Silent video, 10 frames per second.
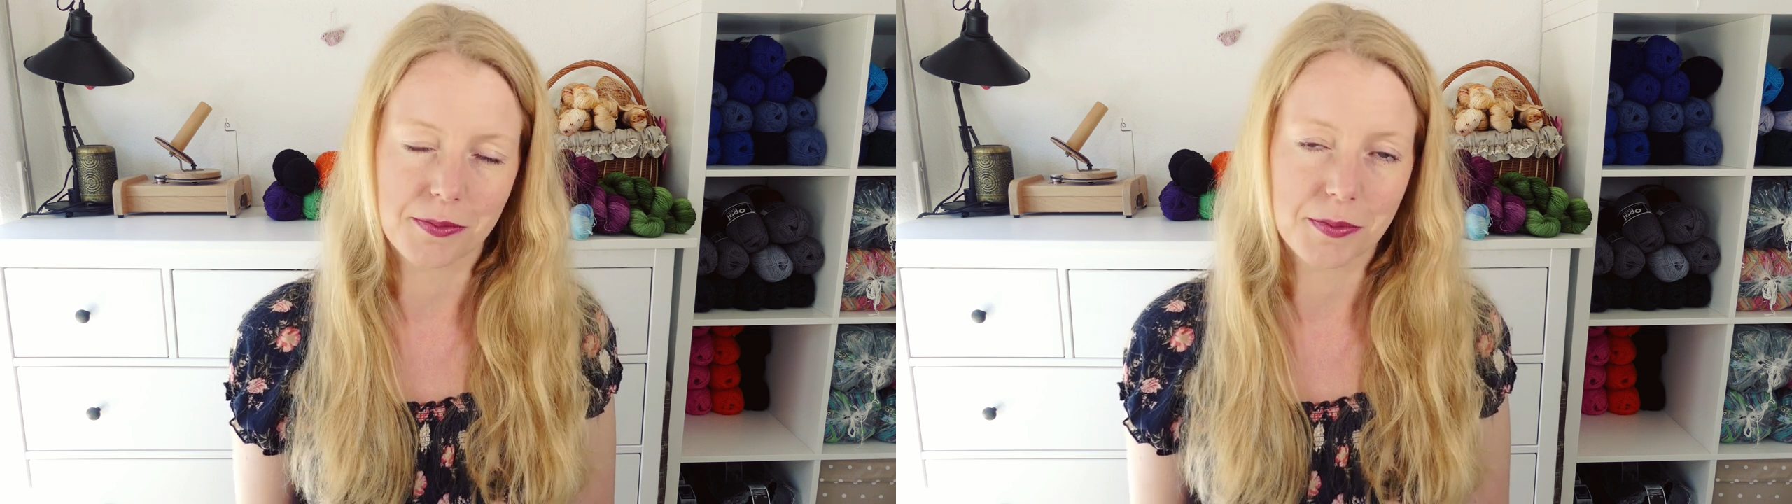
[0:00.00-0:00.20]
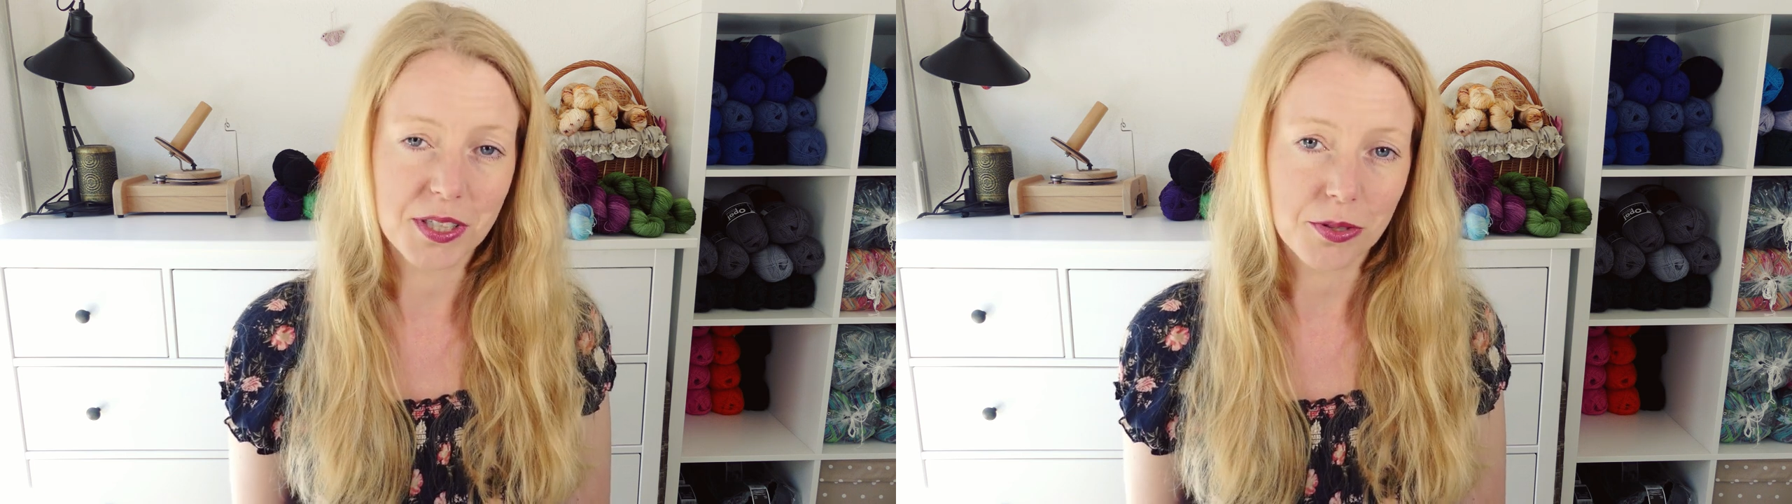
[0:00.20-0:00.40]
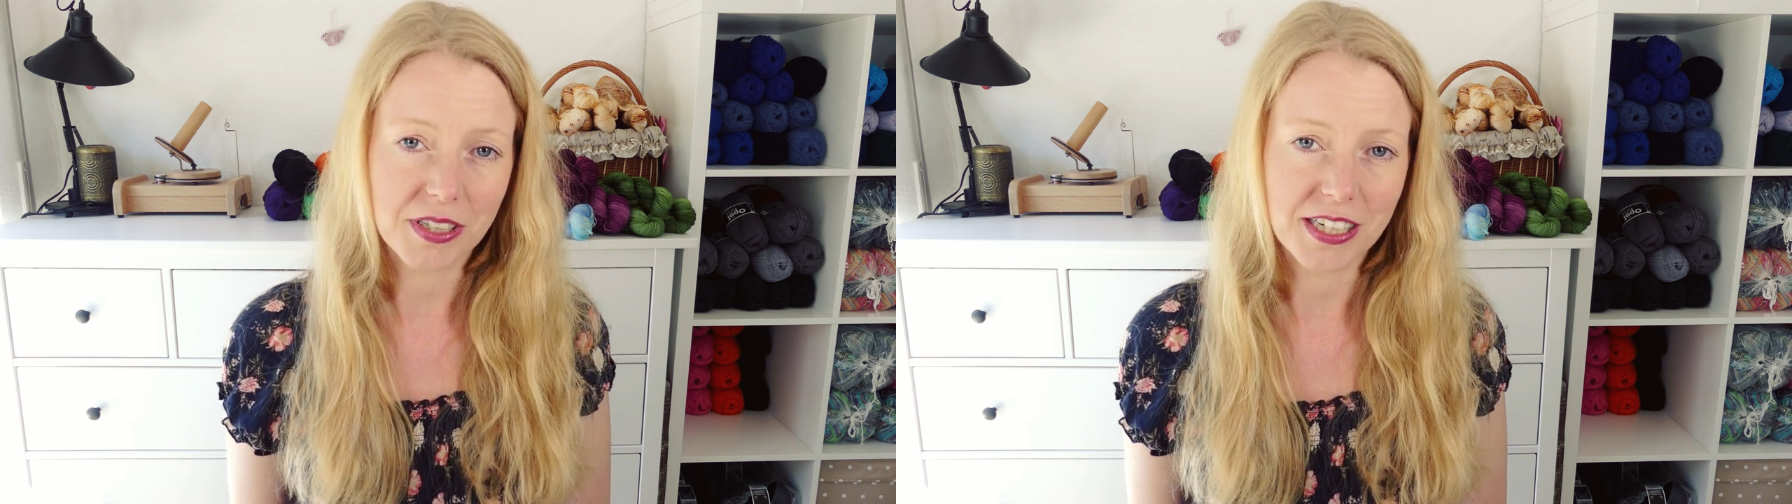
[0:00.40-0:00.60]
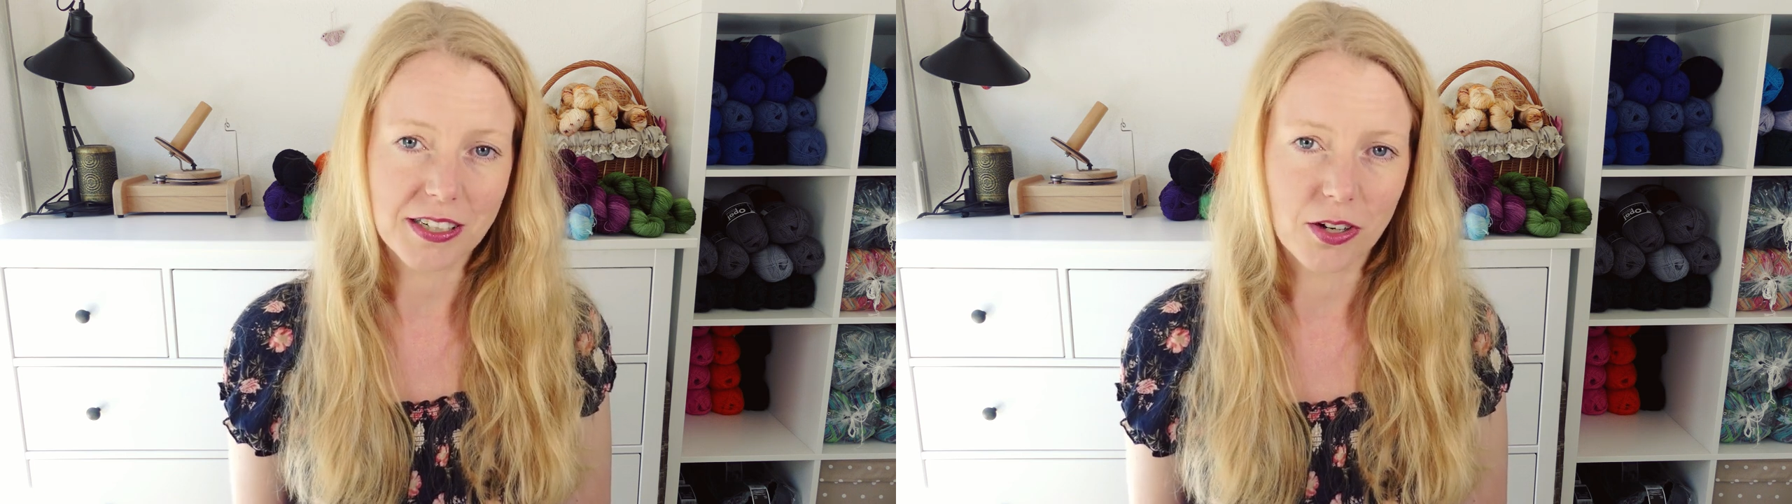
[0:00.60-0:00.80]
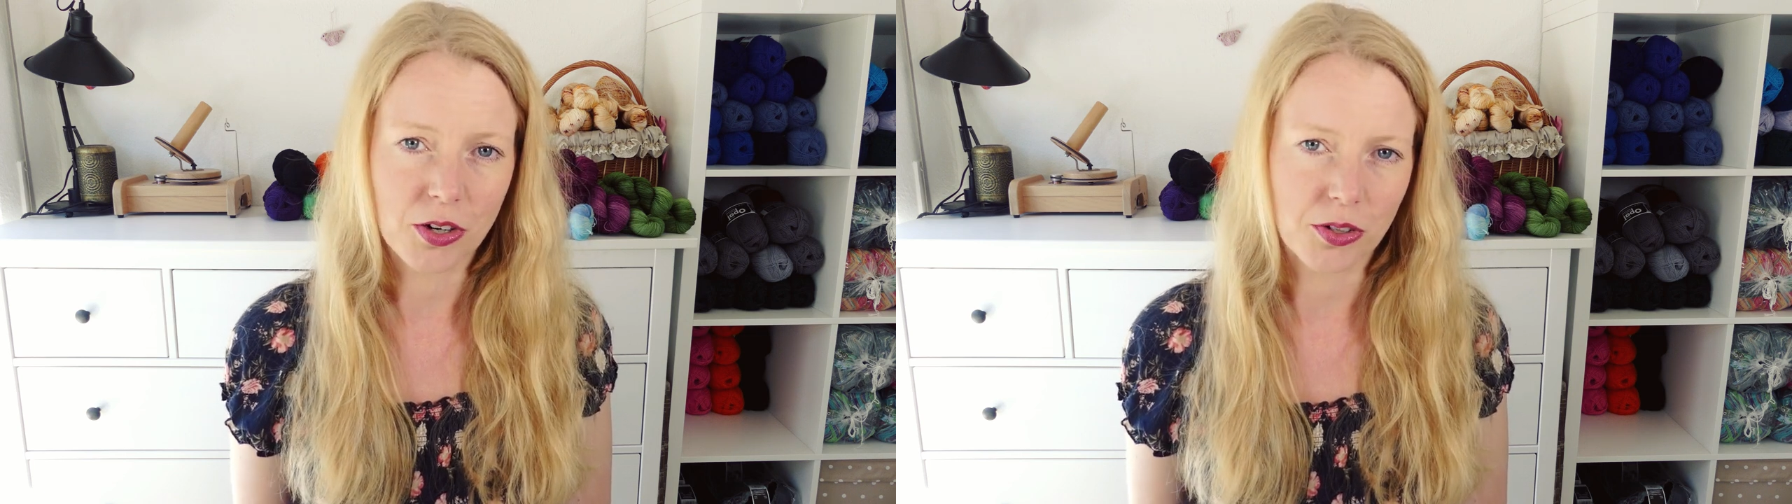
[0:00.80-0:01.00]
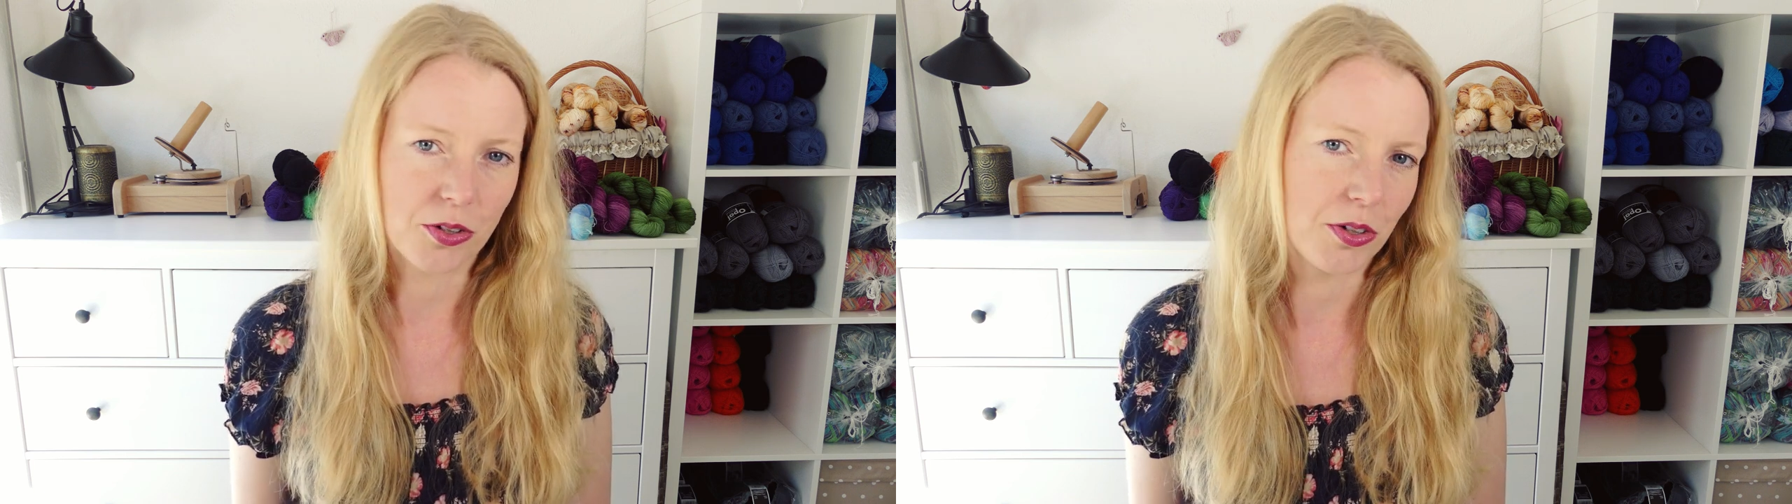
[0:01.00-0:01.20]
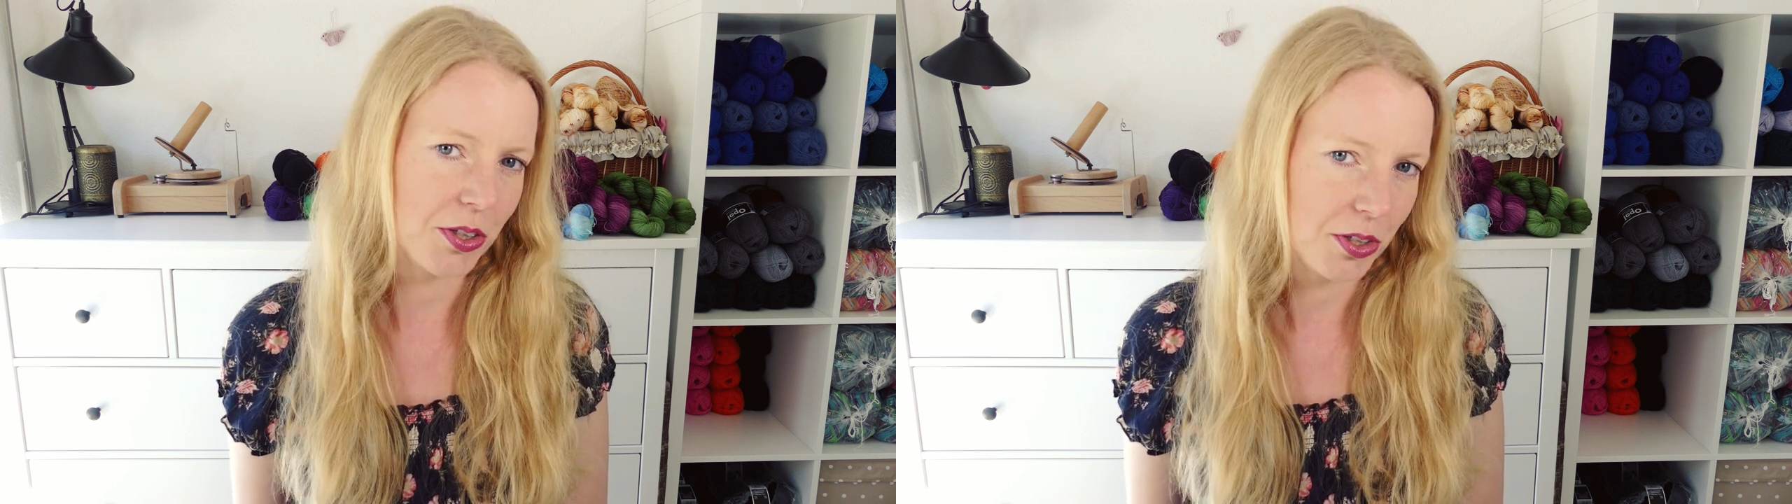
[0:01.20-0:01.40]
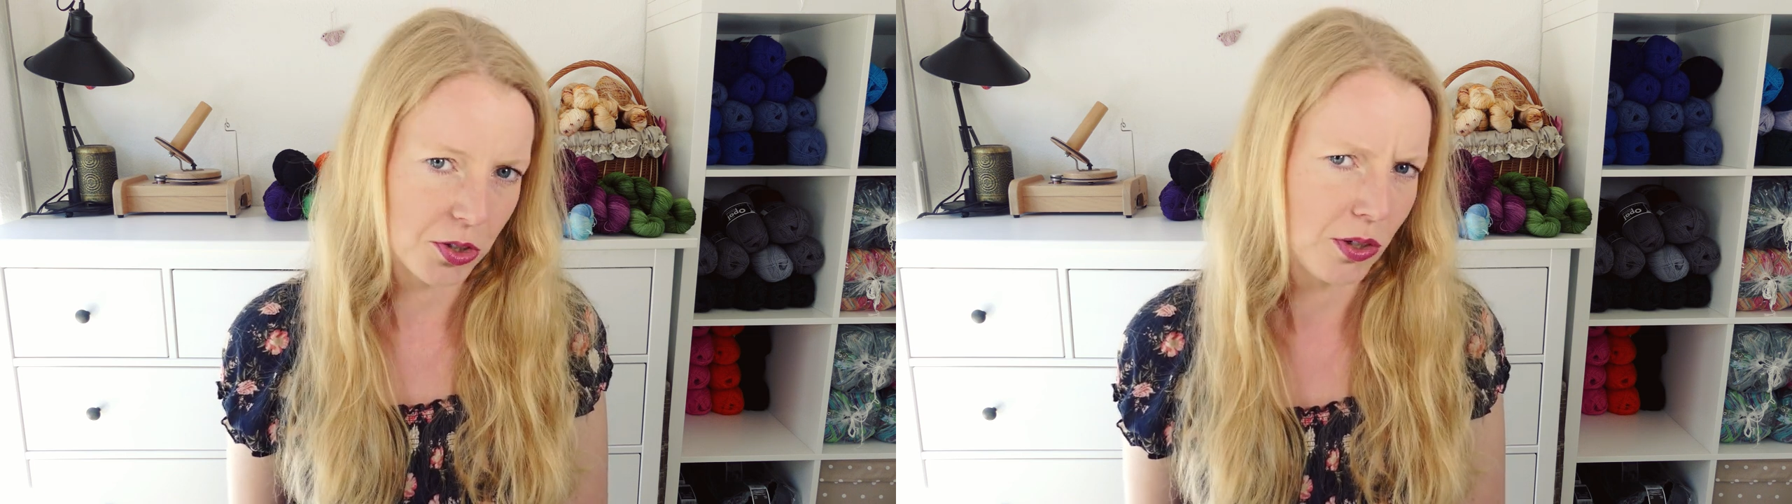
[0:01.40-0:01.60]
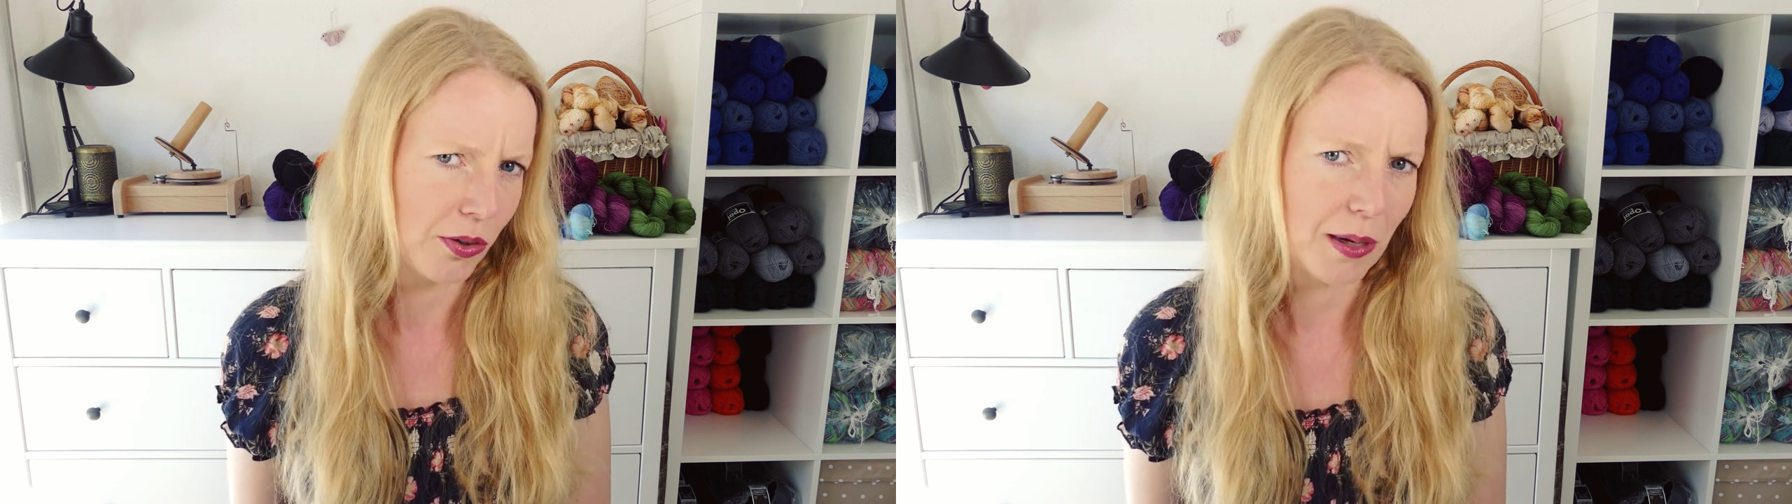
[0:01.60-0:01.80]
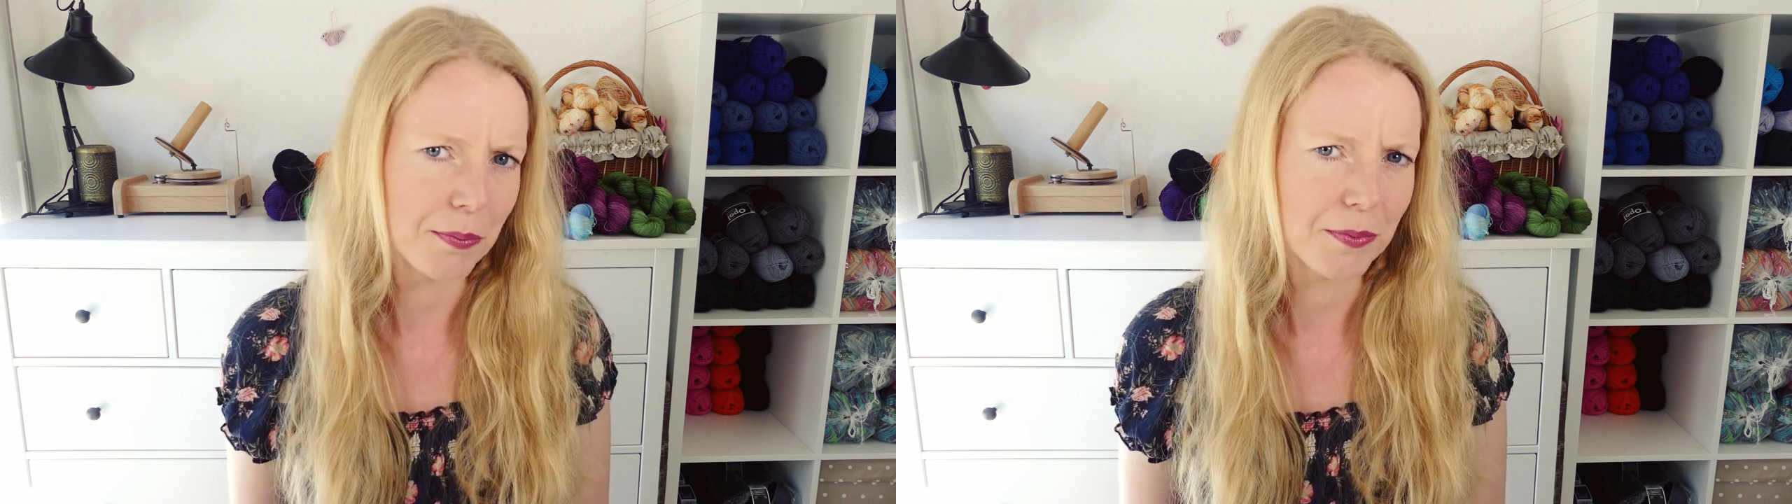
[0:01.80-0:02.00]
mystery knit along or you
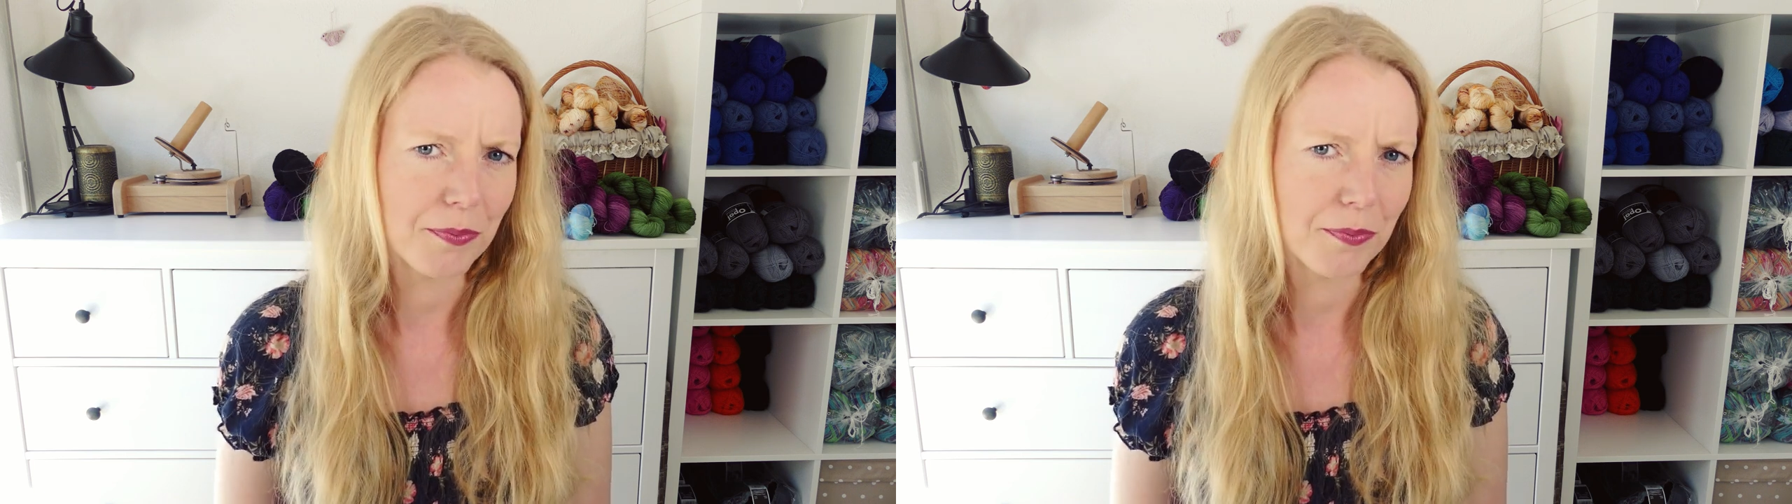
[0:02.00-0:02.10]
look up